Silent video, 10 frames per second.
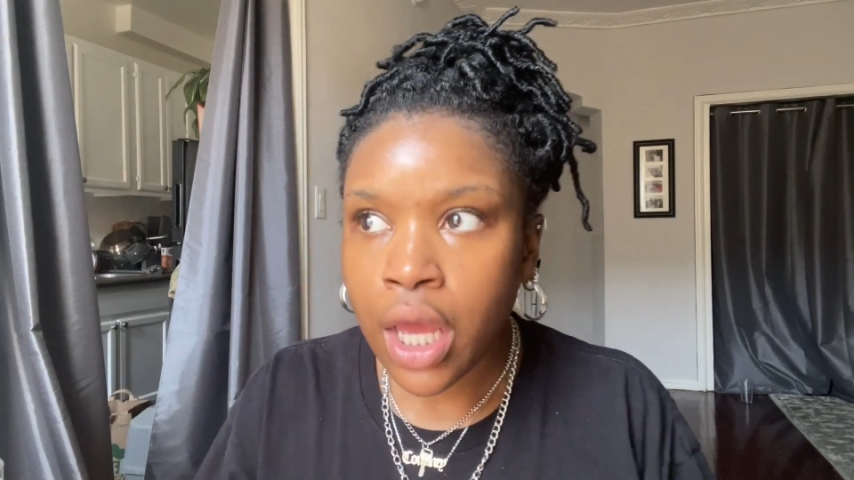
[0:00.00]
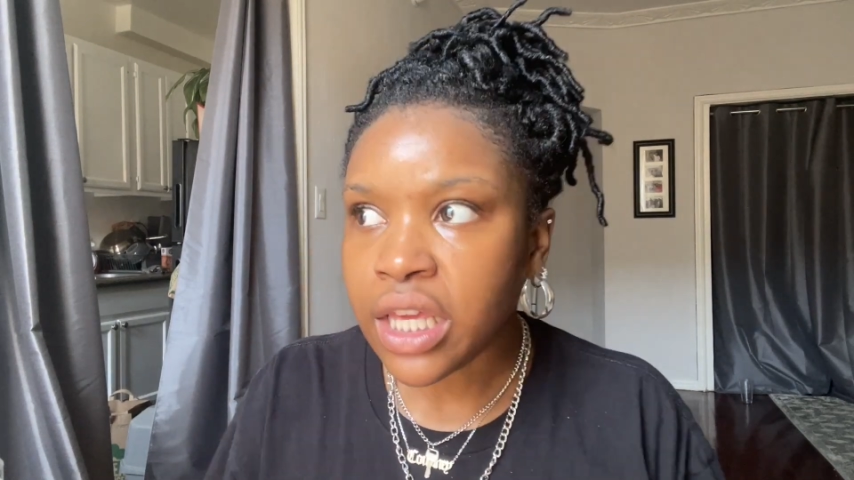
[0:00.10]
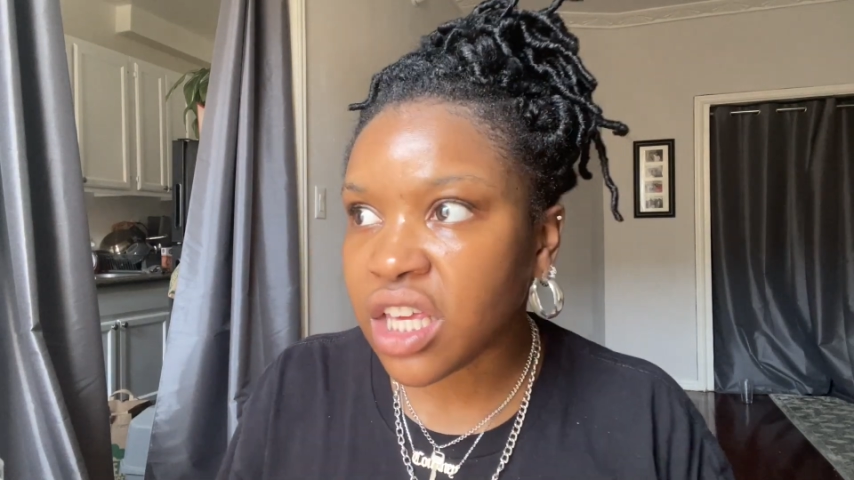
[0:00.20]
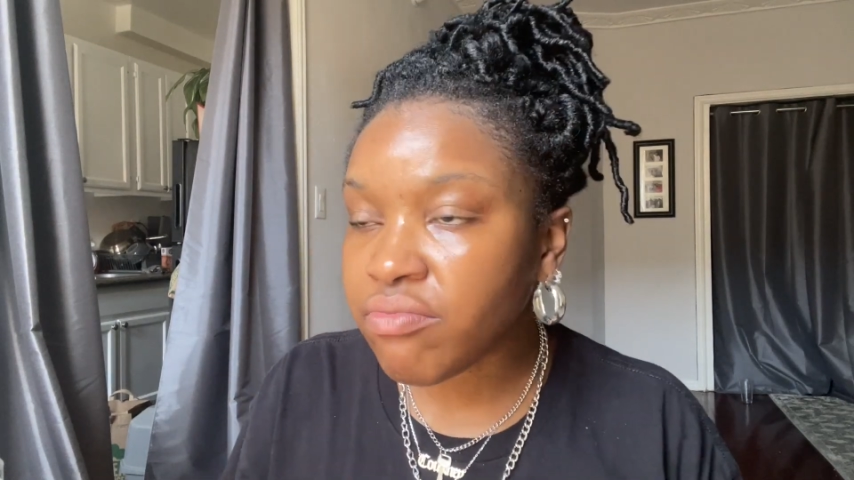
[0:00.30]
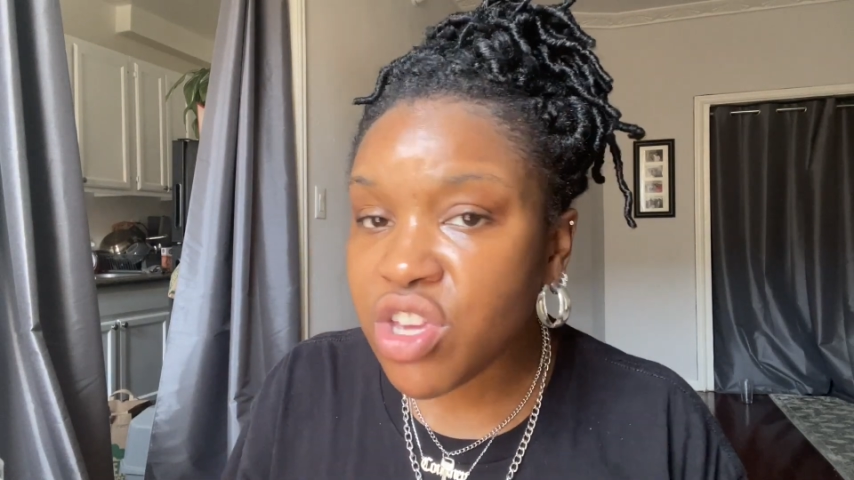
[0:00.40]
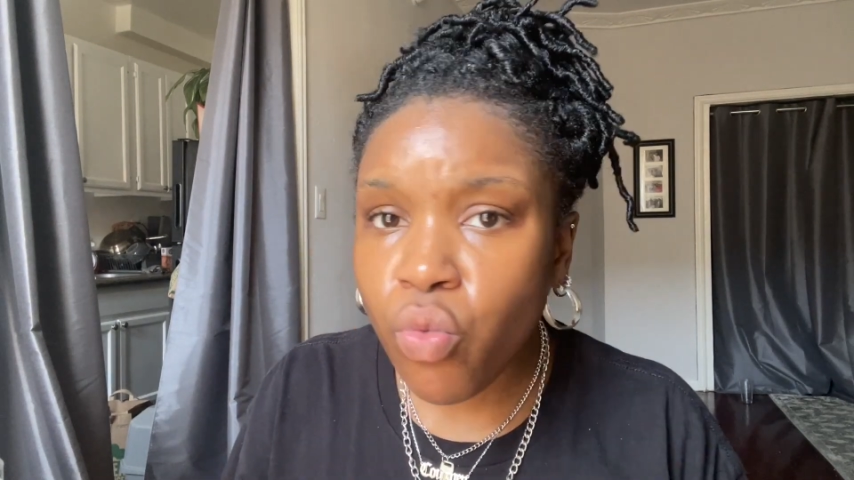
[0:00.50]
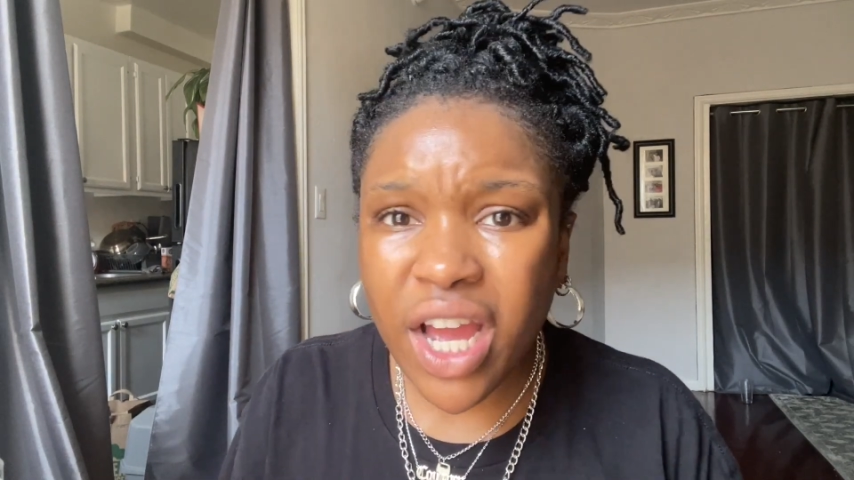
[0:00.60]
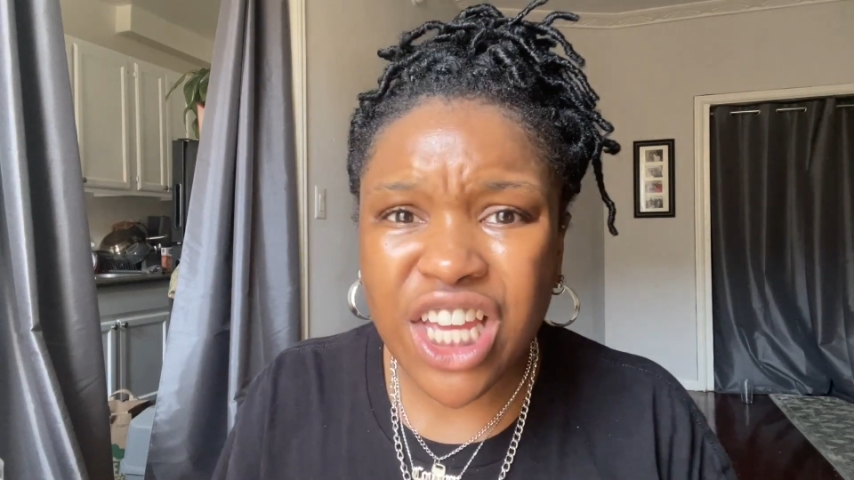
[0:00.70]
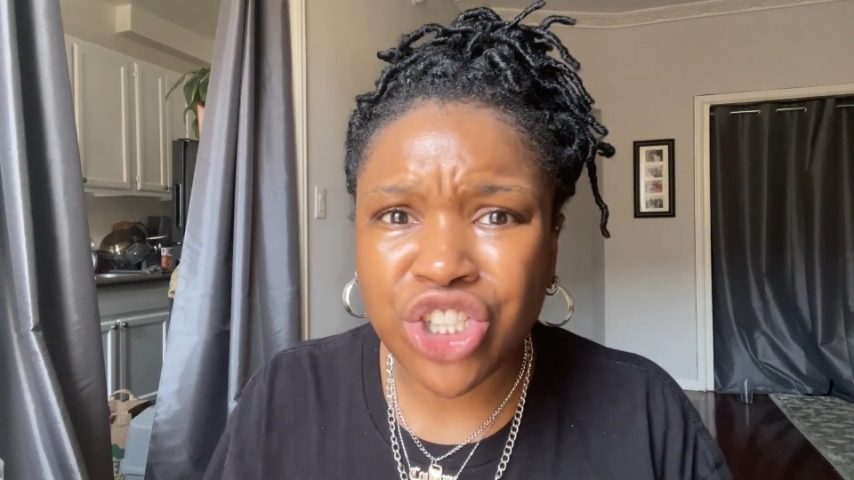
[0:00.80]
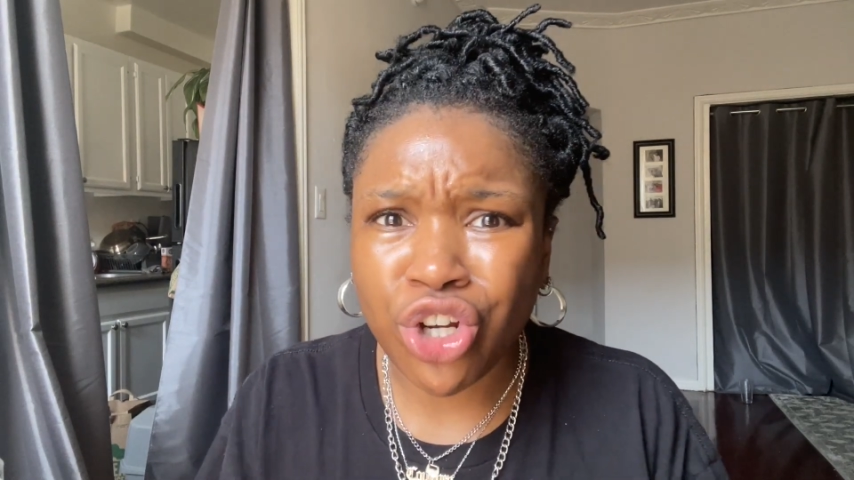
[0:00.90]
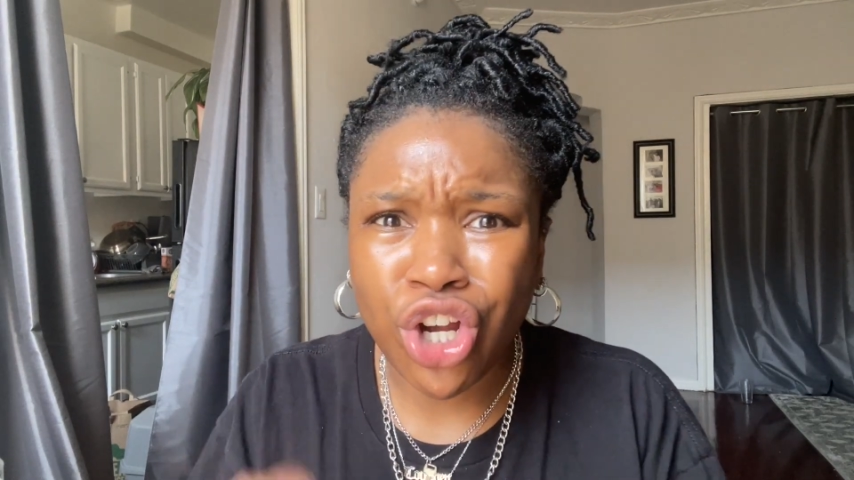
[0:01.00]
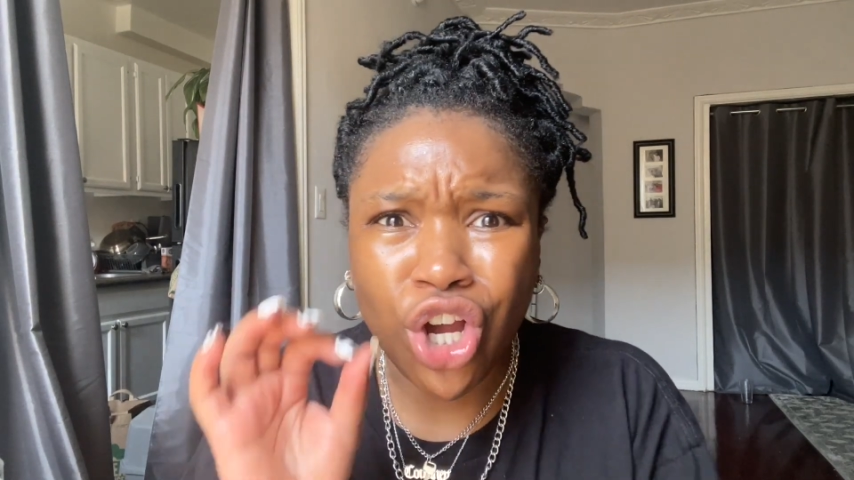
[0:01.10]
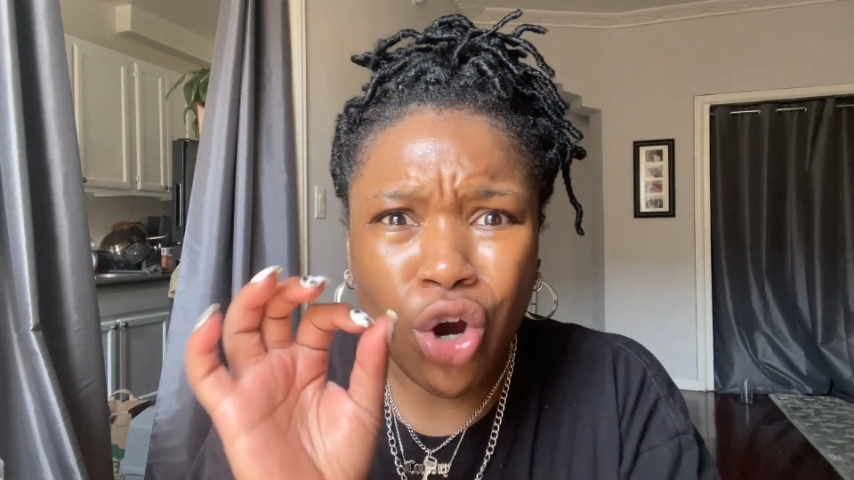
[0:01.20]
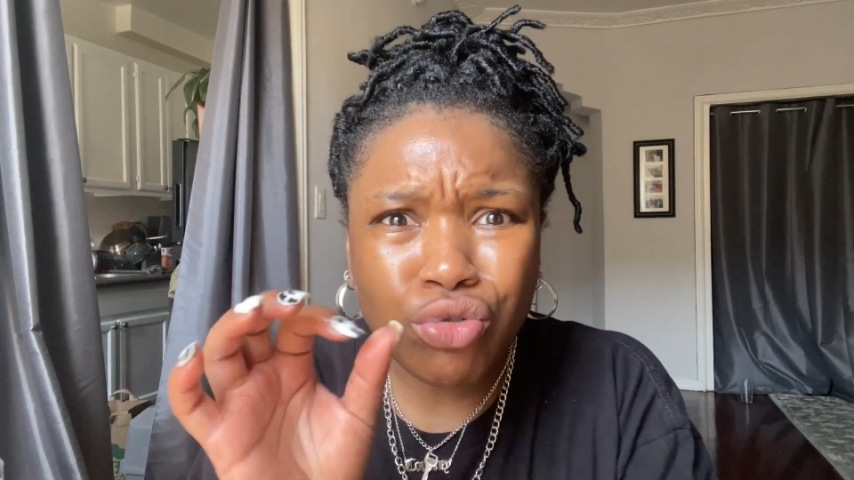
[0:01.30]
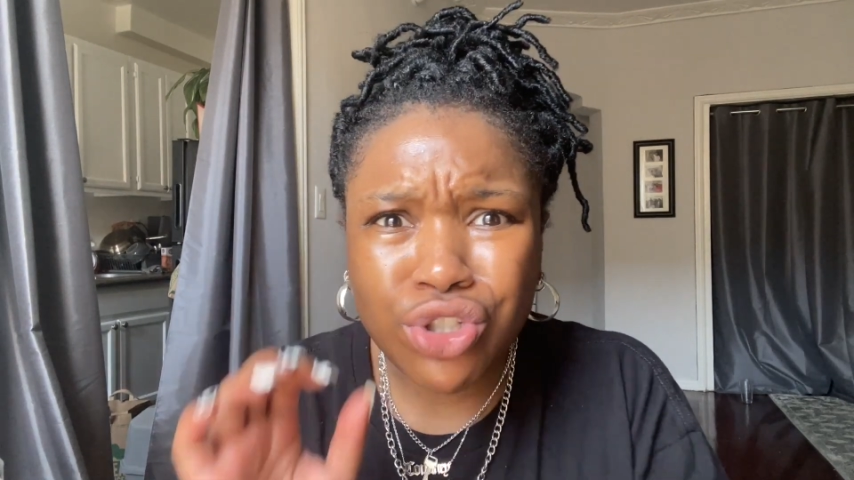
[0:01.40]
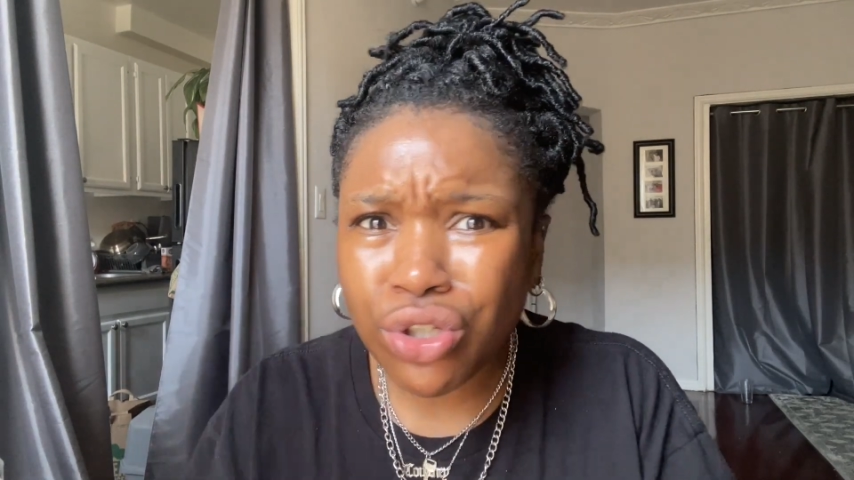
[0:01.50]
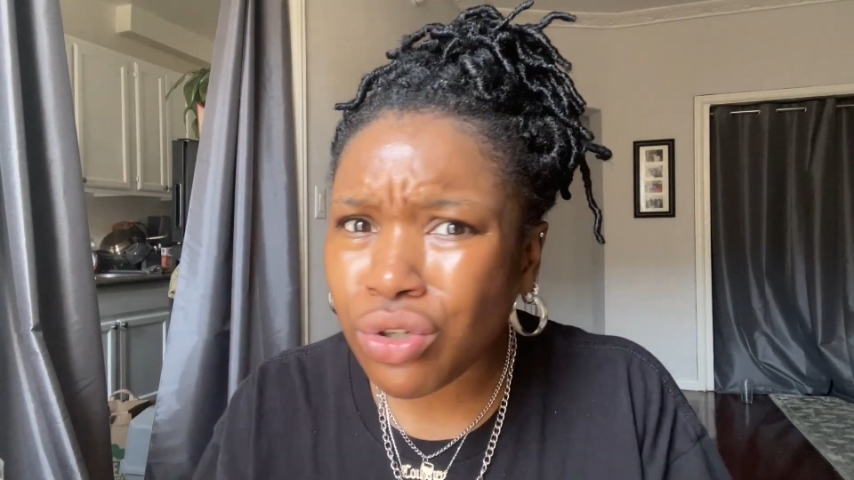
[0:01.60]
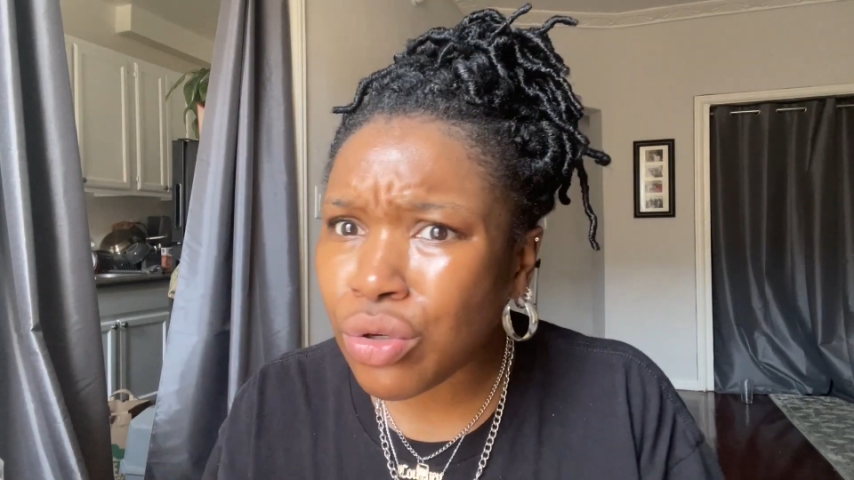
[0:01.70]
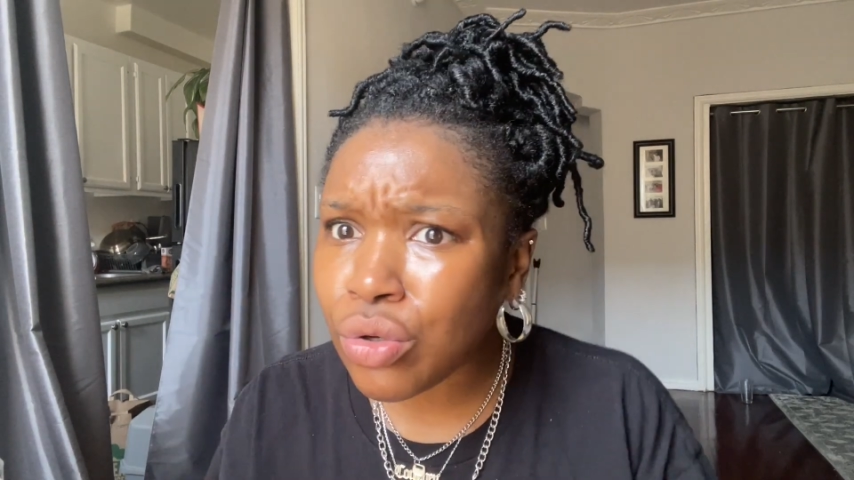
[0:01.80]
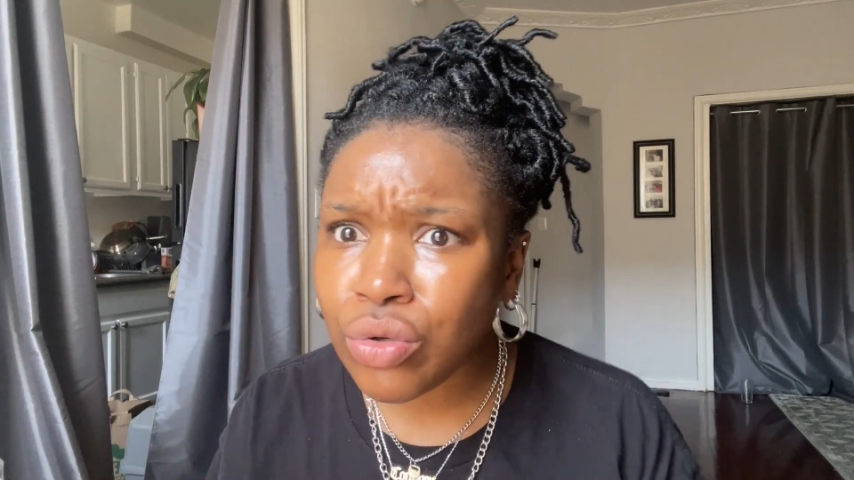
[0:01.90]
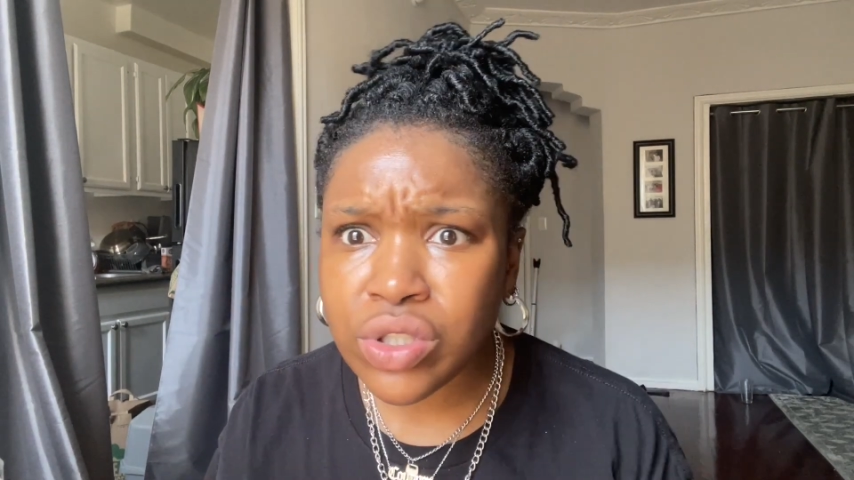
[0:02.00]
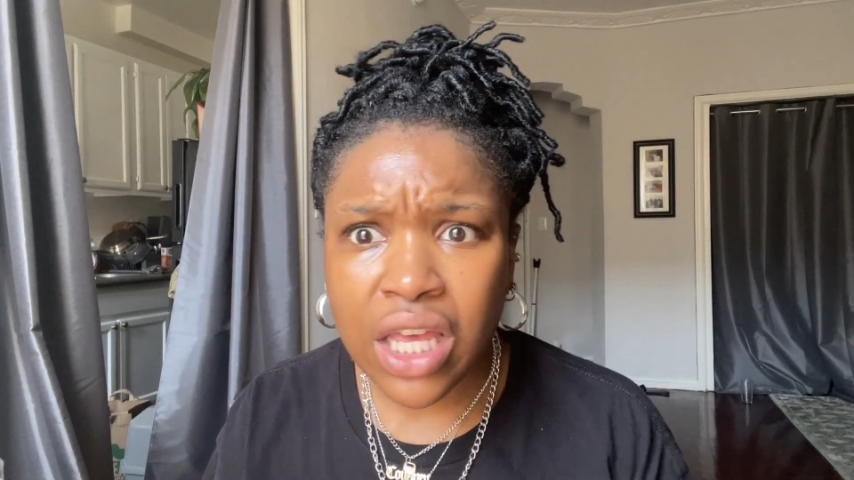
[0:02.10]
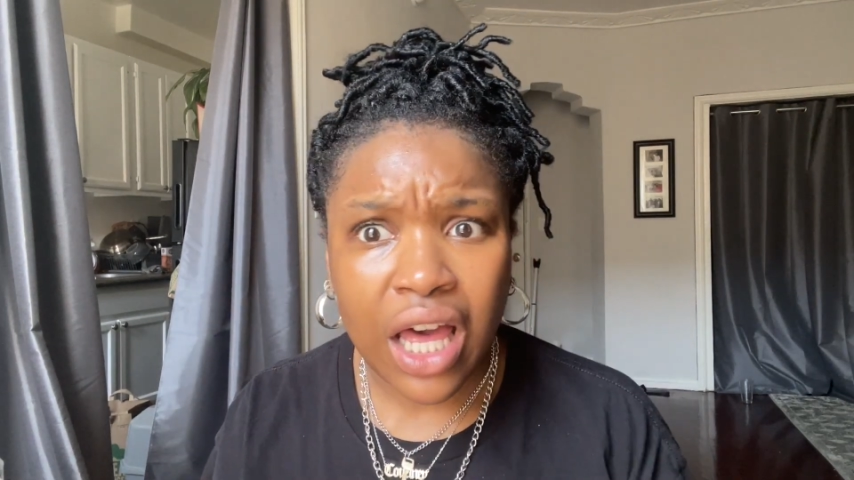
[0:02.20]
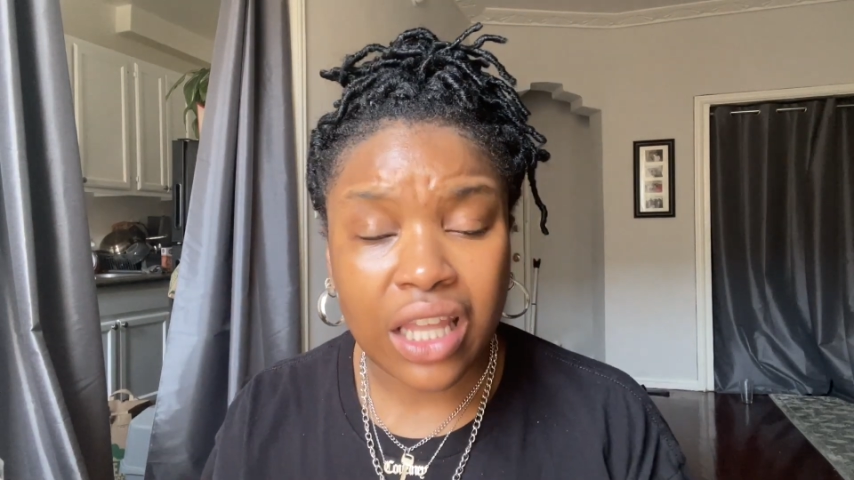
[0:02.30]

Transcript: Give me what is your go-tos.